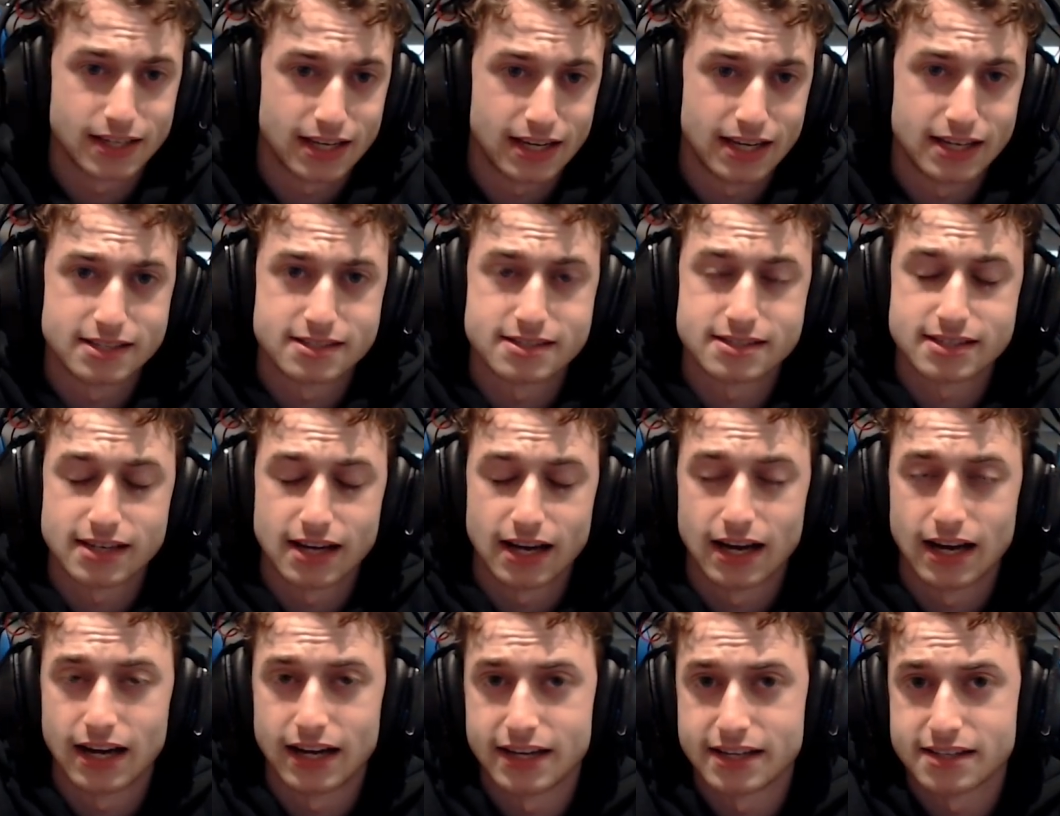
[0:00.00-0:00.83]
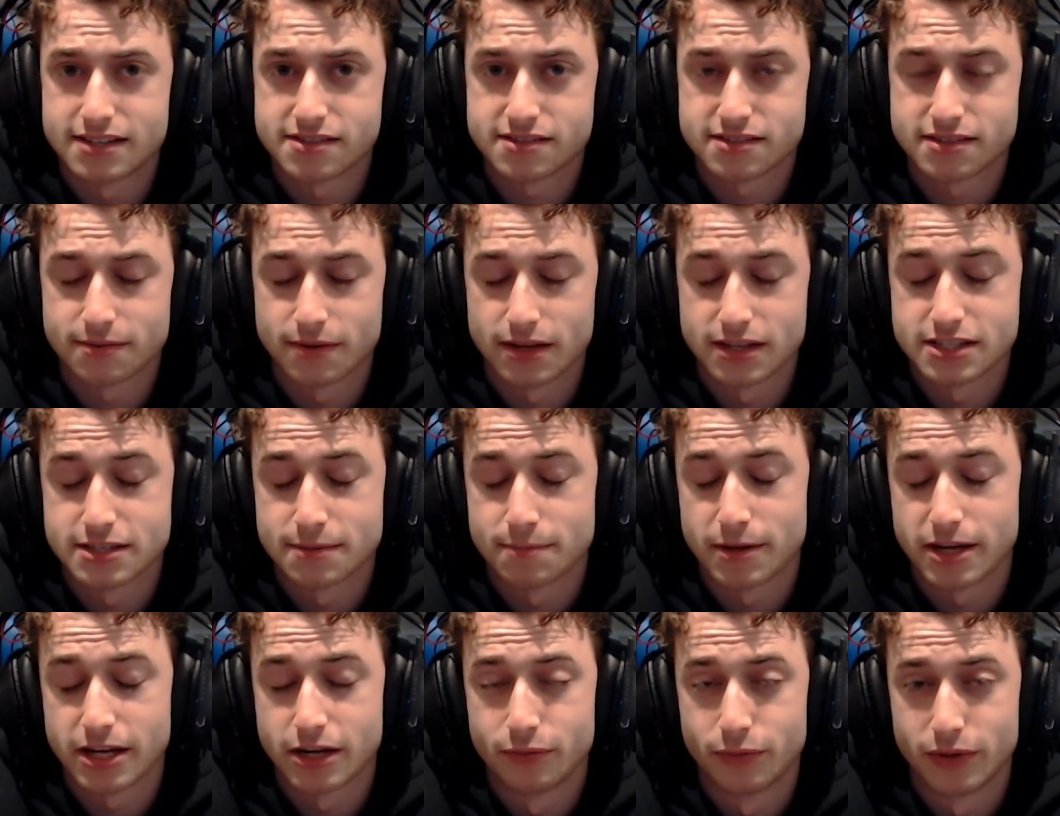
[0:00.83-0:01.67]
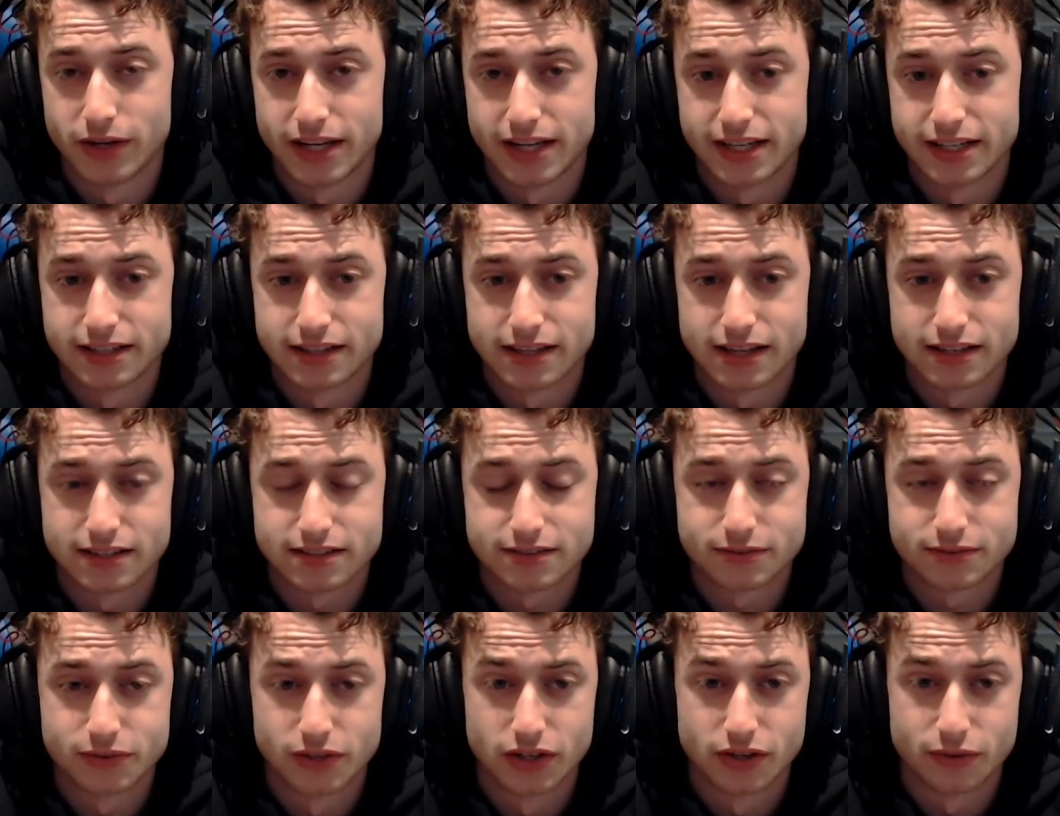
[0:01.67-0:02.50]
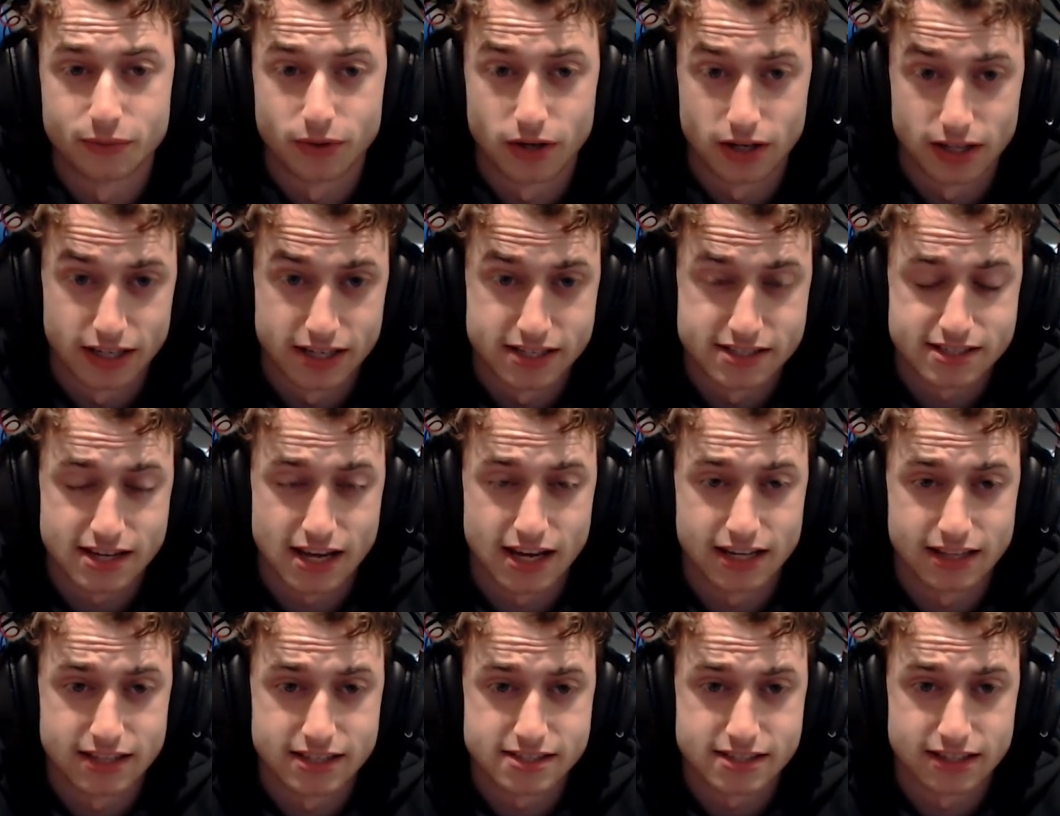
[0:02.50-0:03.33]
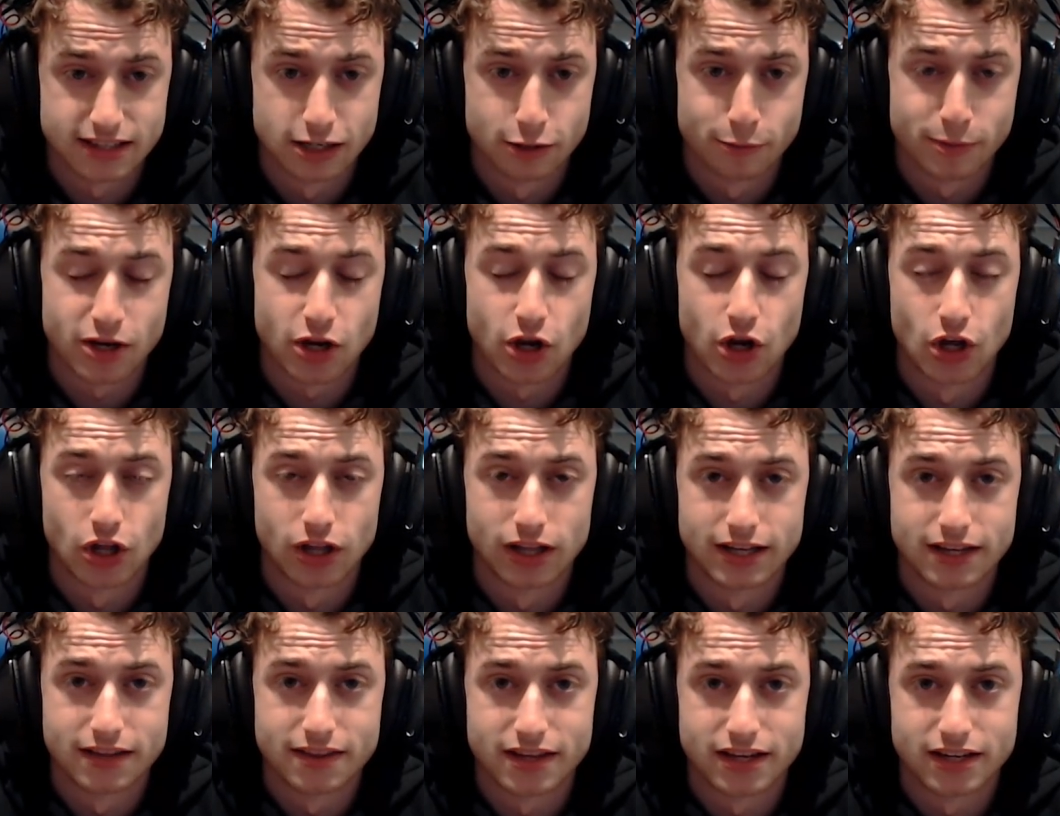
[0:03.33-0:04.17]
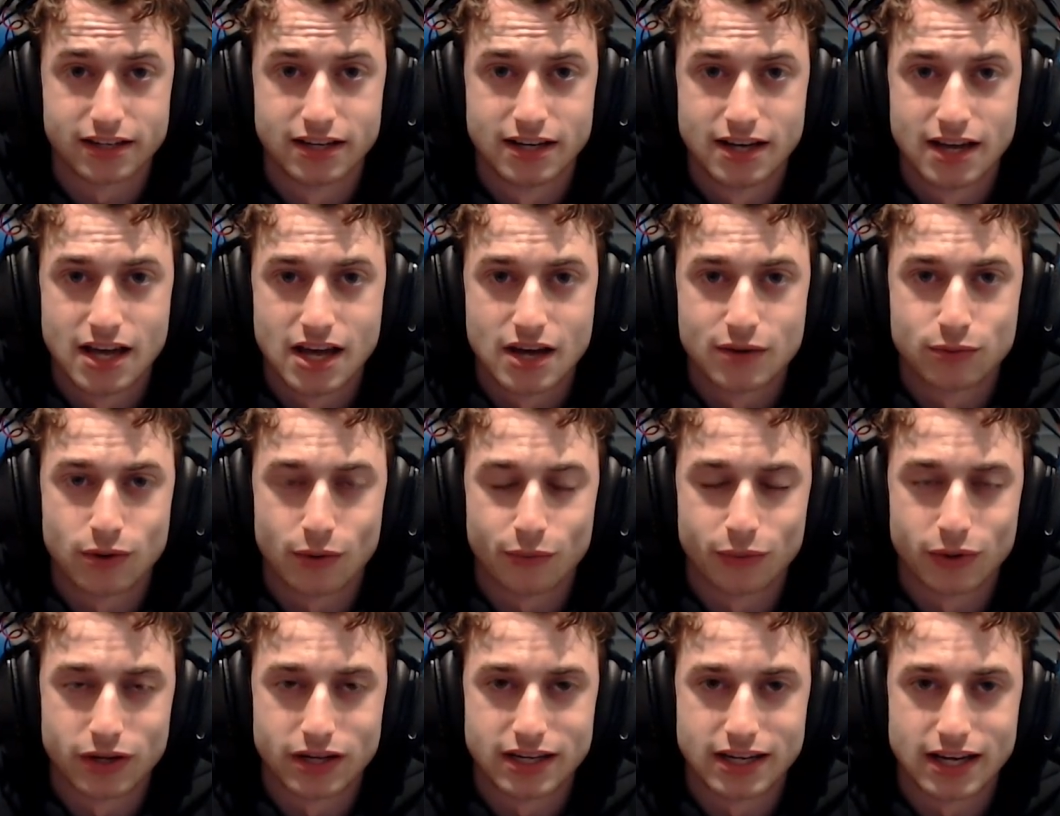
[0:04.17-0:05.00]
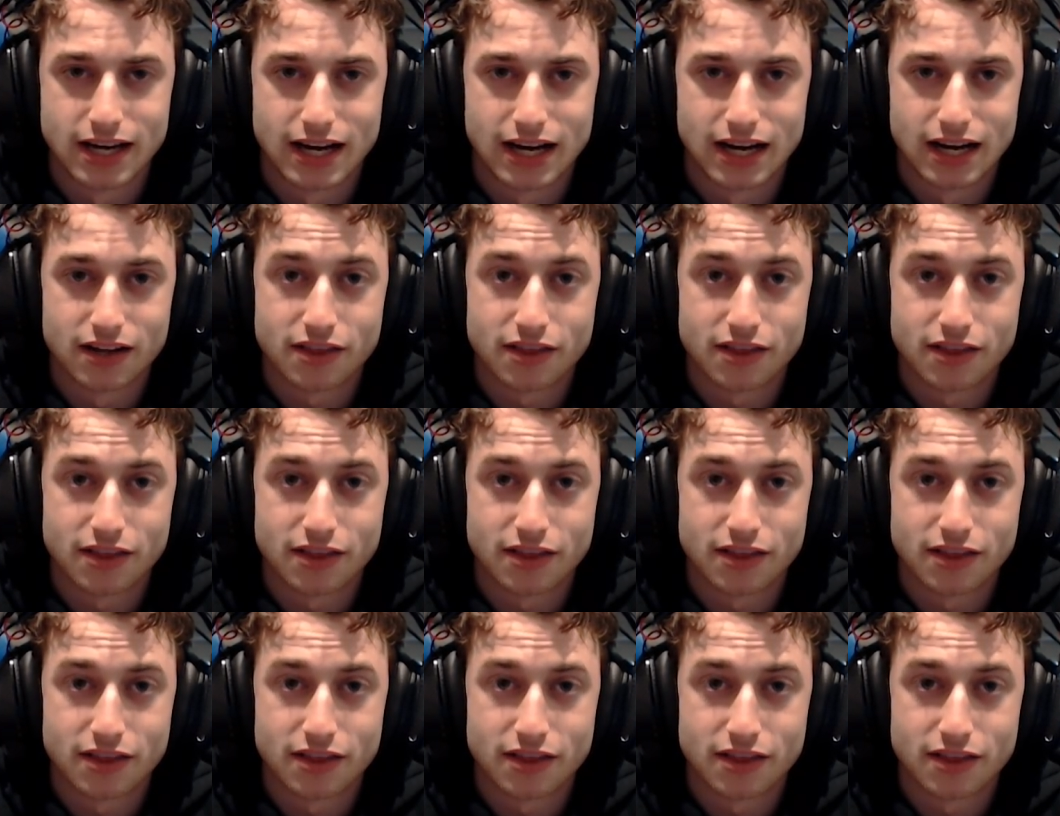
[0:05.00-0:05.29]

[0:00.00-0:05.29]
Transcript: it's uh, it's it's a big win that we're, we're at least getting this a little bit earlier than what we uh,